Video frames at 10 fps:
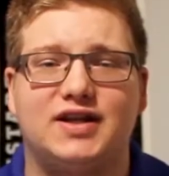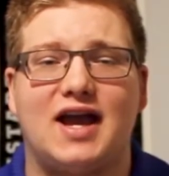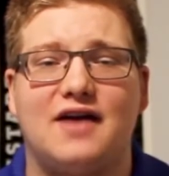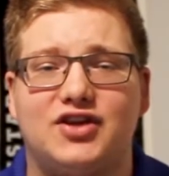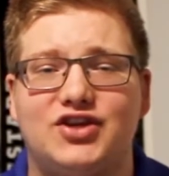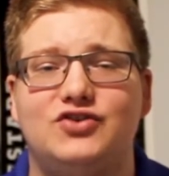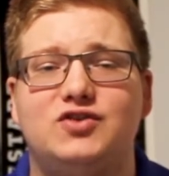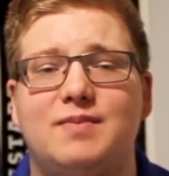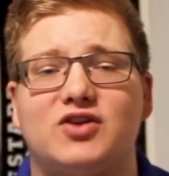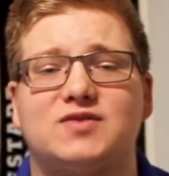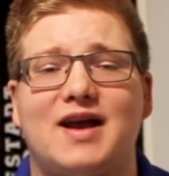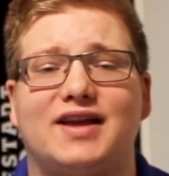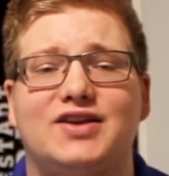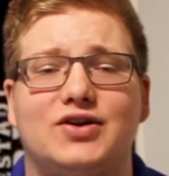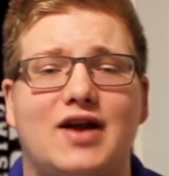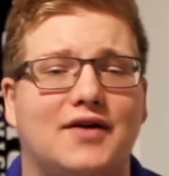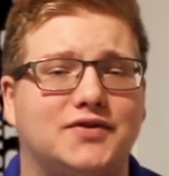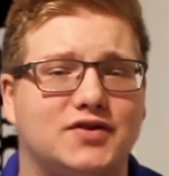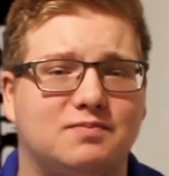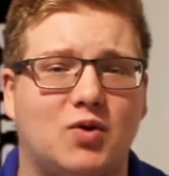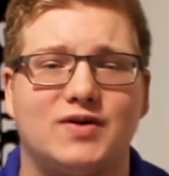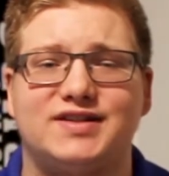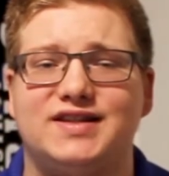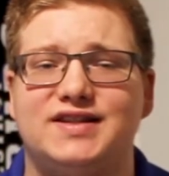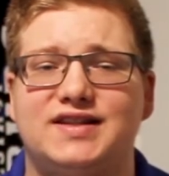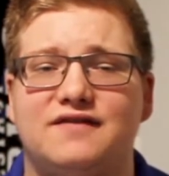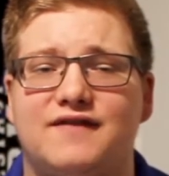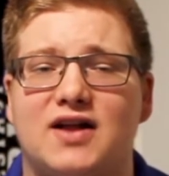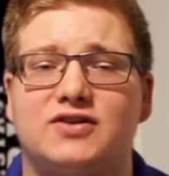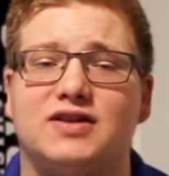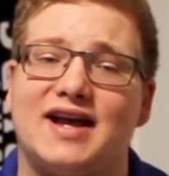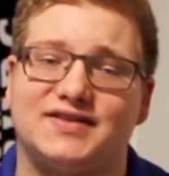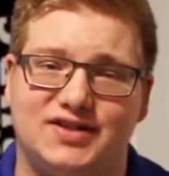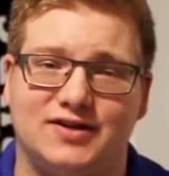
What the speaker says: to have a huge bounce back year after his poor season at Valor last year.